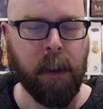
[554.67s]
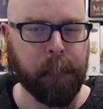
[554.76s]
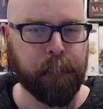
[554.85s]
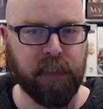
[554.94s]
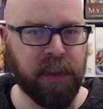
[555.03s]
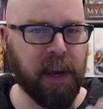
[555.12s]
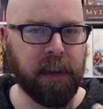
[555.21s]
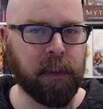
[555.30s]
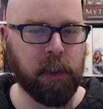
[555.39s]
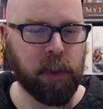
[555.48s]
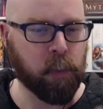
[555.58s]

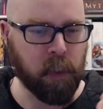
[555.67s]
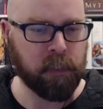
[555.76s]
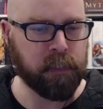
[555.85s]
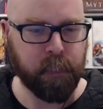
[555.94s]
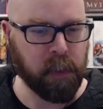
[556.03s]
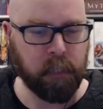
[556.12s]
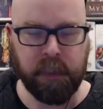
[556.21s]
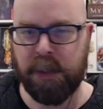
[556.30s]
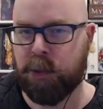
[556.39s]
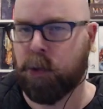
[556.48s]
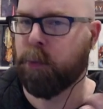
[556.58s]
then you won't probably
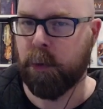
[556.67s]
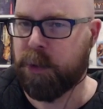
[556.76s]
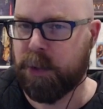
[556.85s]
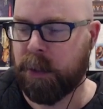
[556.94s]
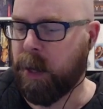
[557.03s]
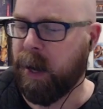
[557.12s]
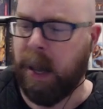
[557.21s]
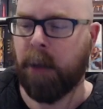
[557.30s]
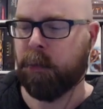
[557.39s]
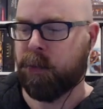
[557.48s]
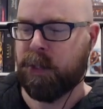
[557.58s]
need to boost it. I
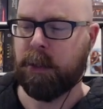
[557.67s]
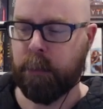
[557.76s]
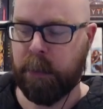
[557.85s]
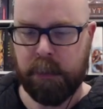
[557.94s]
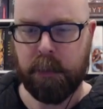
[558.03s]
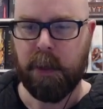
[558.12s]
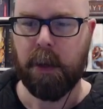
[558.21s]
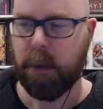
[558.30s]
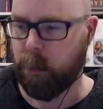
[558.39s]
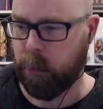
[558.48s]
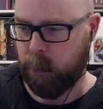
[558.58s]
have it set a bit
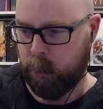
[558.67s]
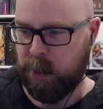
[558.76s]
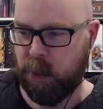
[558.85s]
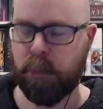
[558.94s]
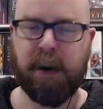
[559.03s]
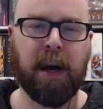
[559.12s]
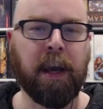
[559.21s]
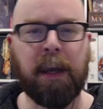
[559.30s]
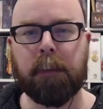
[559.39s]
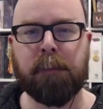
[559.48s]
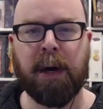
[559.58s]
near
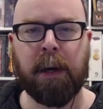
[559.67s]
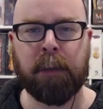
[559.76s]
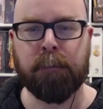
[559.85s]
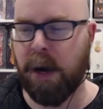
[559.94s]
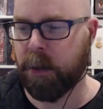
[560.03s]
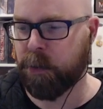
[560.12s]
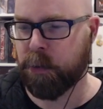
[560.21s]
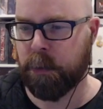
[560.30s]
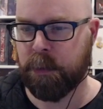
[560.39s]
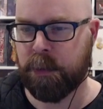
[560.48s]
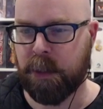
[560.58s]
my
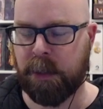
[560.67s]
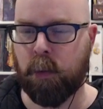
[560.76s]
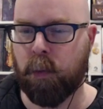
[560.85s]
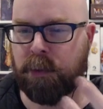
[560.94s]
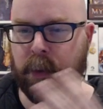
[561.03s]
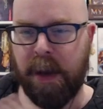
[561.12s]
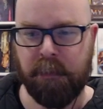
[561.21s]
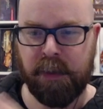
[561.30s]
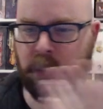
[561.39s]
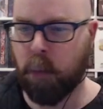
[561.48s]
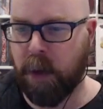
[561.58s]
monitors. I don't want to have it
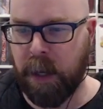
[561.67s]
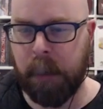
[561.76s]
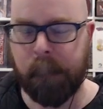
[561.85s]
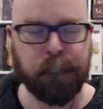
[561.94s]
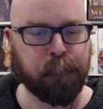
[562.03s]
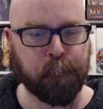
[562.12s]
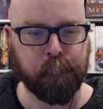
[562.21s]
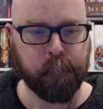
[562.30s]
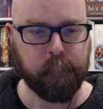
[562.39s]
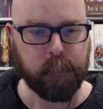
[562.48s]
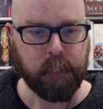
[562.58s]
in the way.
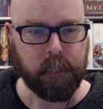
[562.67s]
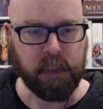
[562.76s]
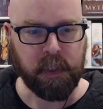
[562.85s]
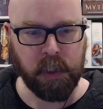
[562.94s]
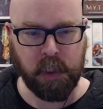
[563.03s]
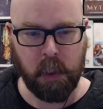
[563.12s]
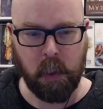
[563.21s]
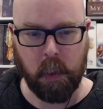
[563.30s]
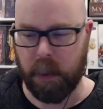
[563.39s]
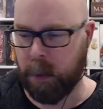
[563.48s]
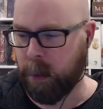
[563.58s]

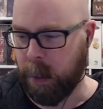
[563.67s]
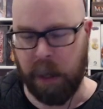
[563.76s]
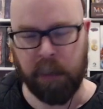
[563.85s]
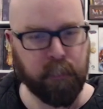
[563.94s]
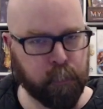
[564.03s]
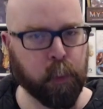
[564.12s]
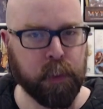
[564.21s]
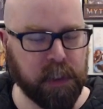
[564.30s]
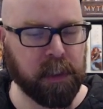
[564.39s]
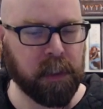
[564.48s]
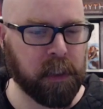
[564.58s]
So I've
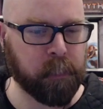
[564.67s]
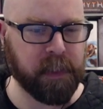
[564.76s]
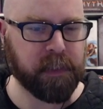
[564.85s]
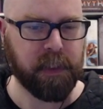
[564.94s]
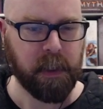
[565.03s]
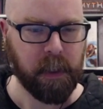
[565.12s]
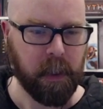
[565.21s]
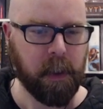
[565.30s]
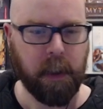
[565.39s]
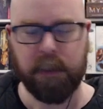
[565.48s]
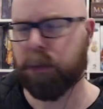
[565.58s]
boosted it a little bit.
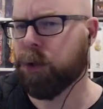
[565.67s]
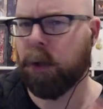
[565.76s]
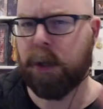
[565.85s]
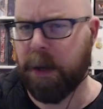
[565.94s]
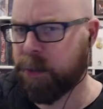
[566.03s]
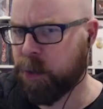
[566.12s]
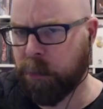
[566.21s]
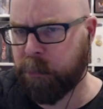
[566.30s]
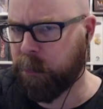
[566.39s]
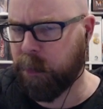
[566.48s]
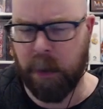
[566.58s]
There's all kinds
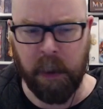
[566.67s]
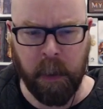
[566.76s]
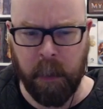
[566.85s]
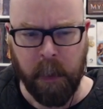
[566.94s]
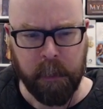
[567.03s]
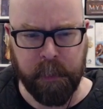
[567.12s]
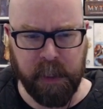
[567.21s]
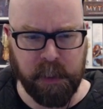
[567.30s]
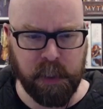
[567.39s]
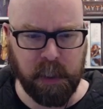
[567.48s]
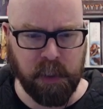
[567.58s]
of
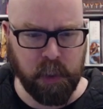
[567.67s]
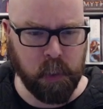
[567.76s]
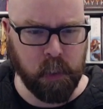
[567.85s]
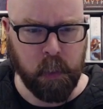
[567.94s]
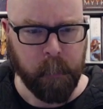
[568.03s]
things you can do